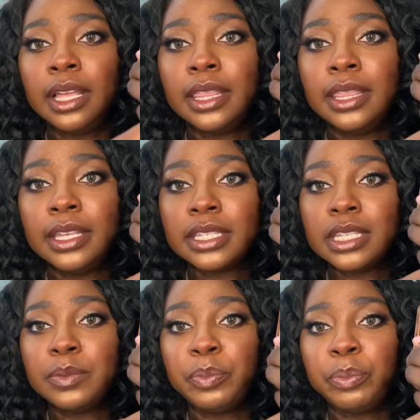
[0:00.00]
This
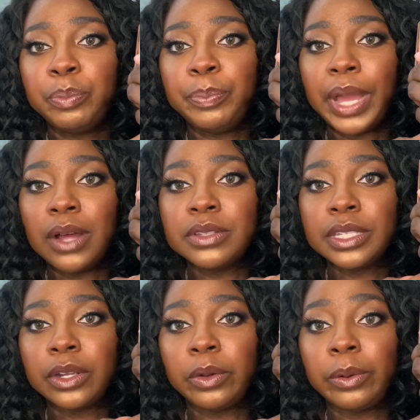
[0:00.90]
is Bounce
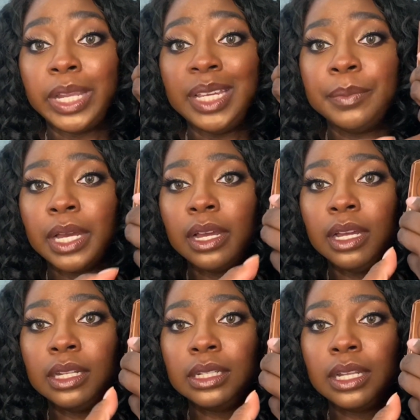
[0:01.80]
Cream
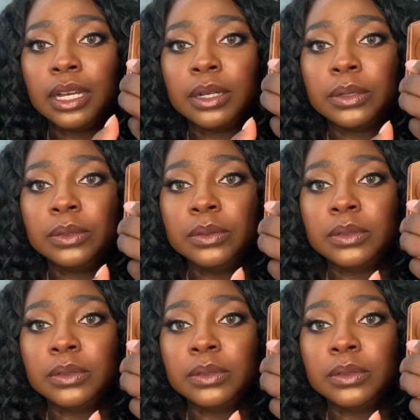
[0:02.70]
Glow.